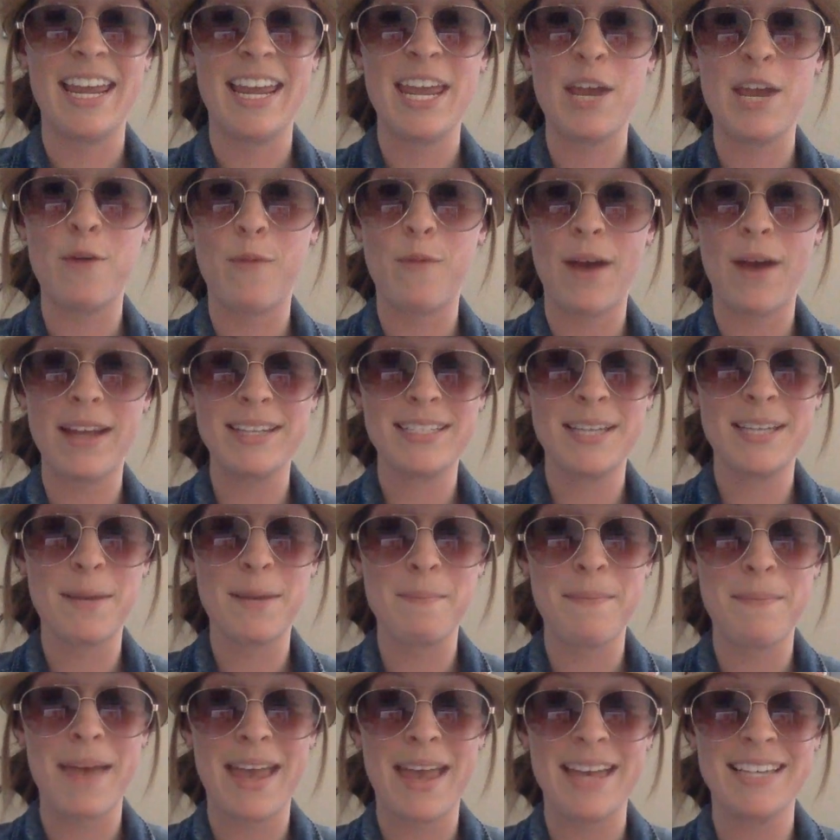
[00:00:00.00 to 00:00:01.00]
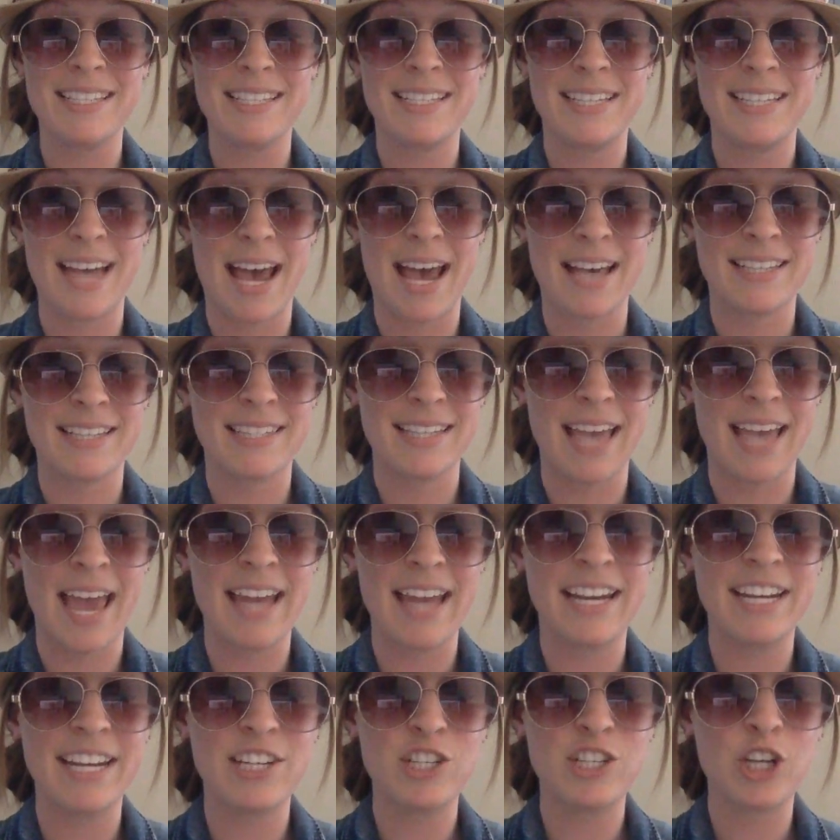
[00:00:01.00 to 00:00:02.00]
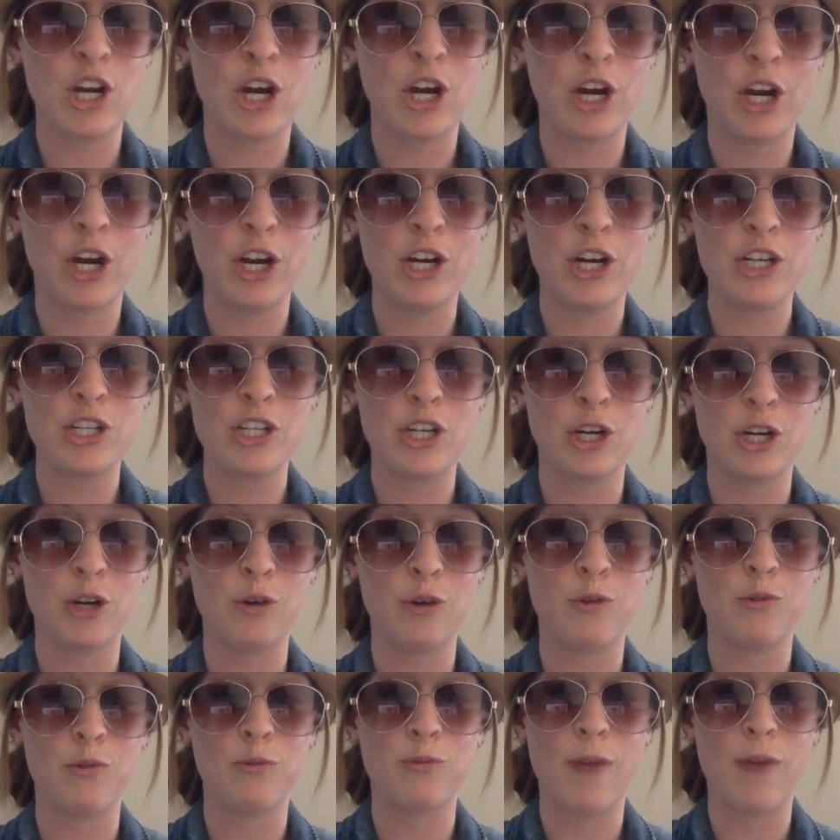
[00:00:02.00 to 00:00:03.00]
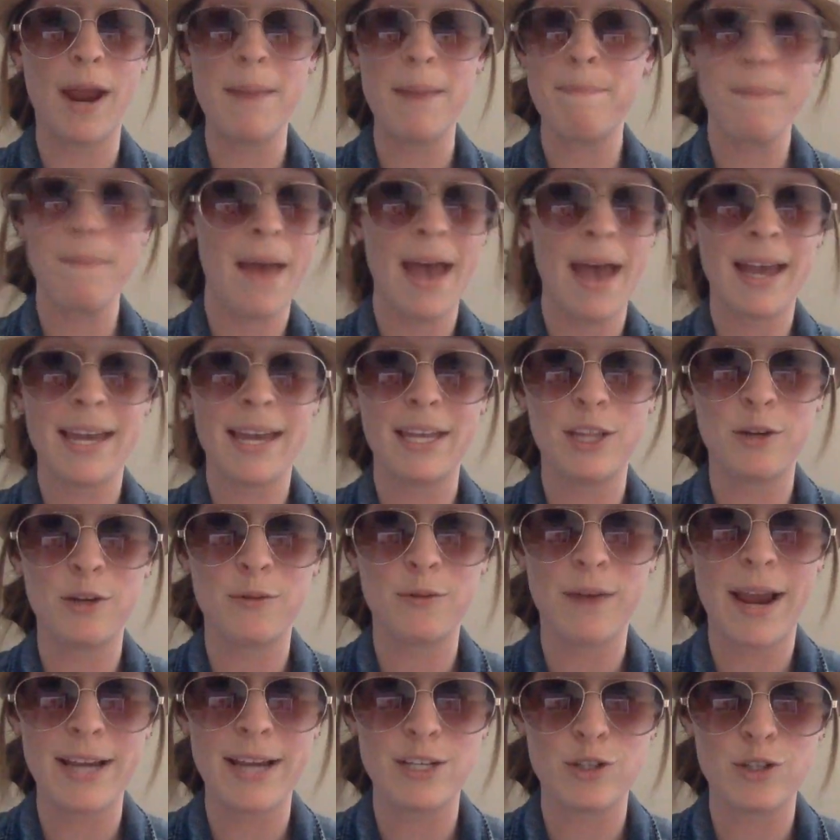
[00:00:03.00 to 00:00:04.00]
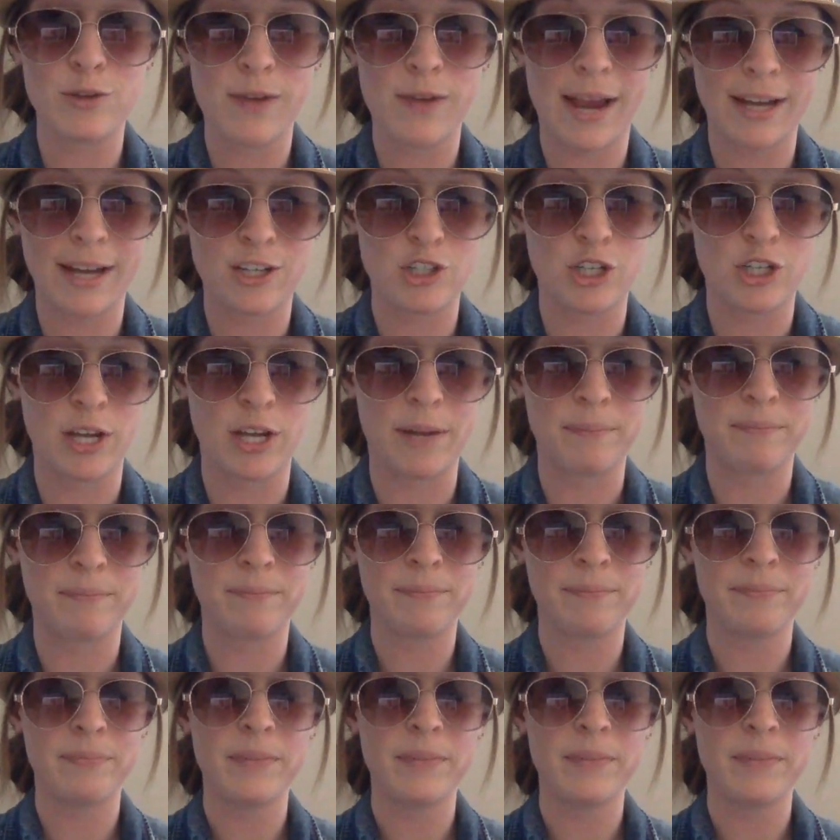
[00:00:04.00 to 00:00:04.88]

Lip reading: he went to May's desk and he turned her right back in the right direction.